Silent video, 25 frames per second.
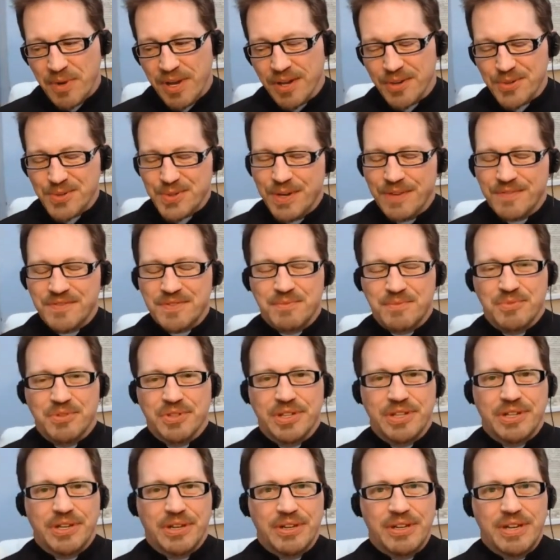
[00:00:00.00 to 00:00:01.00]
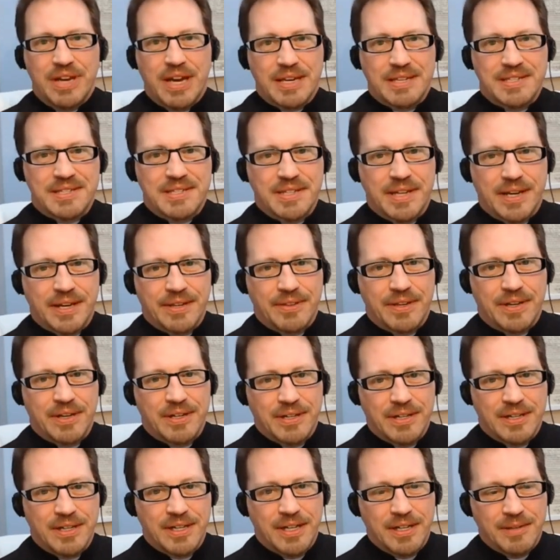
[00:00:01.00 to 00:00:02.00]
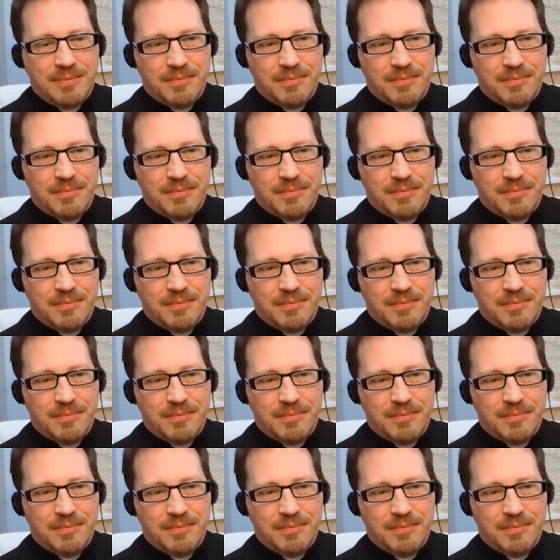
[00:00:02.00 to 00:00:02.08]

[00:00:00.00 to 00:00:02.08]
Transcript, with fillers: we also have some really good guests on there.